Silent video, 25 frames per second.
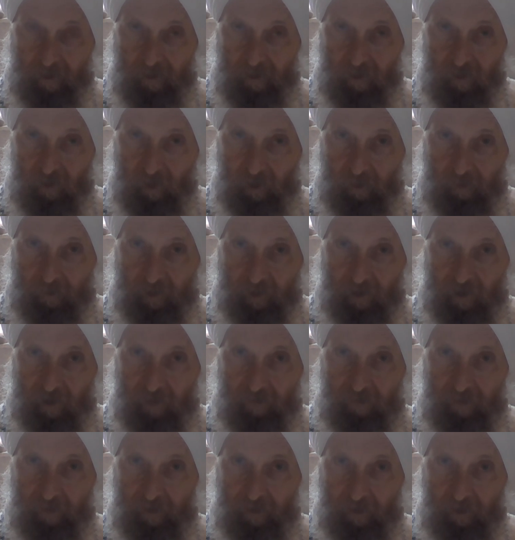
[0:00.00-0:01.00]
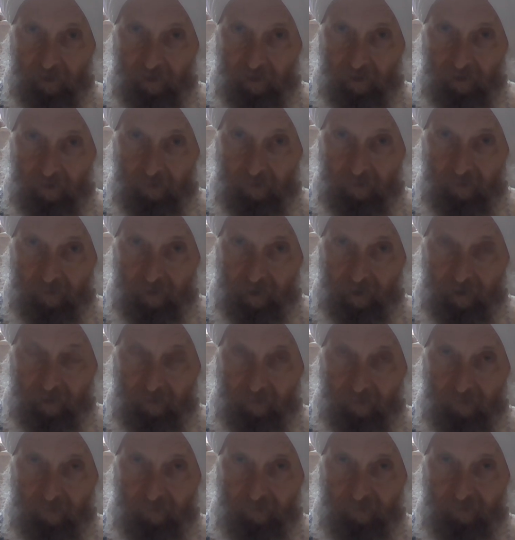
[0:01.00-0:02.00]
Swami Shivananda. He
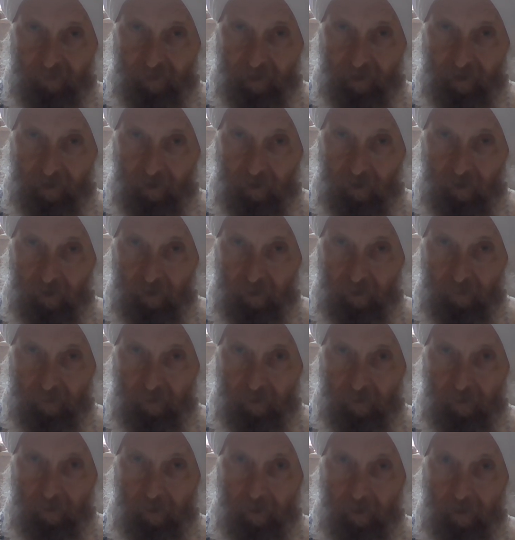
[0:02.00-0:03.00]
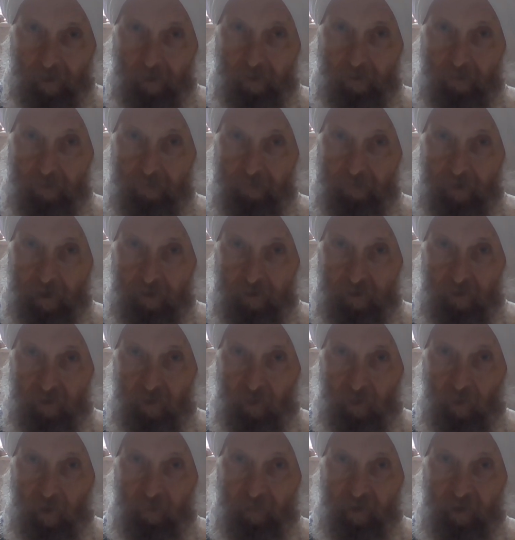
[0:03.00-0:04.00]
called him the fat
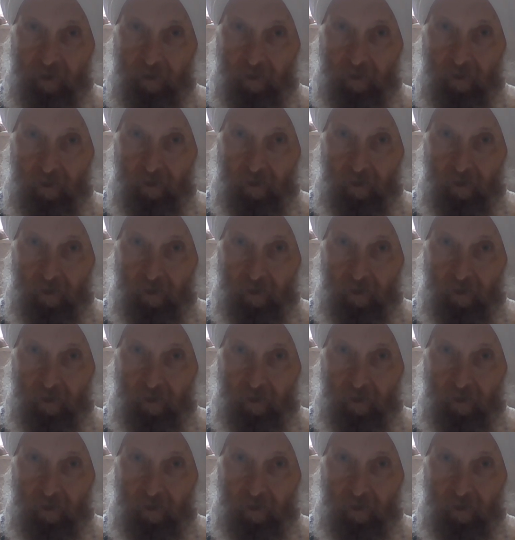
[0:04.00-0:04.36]
Swami